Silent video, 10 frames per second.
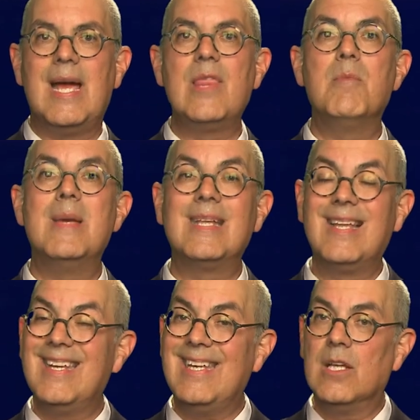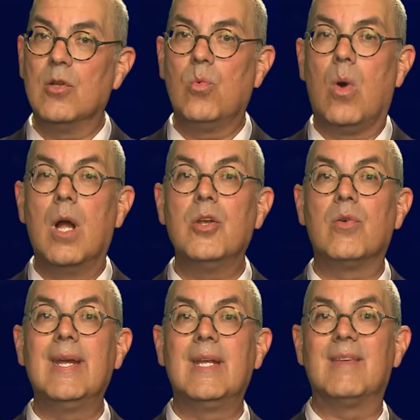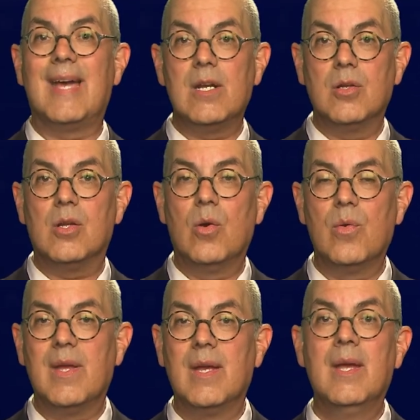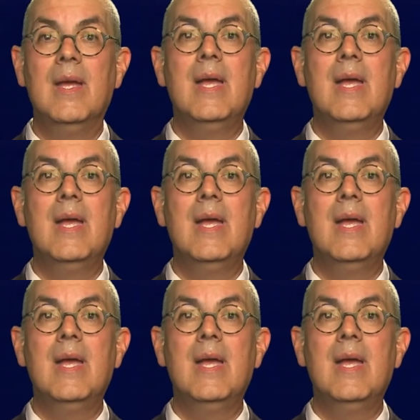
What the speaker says: and the mentally ill wandering in tattered clothing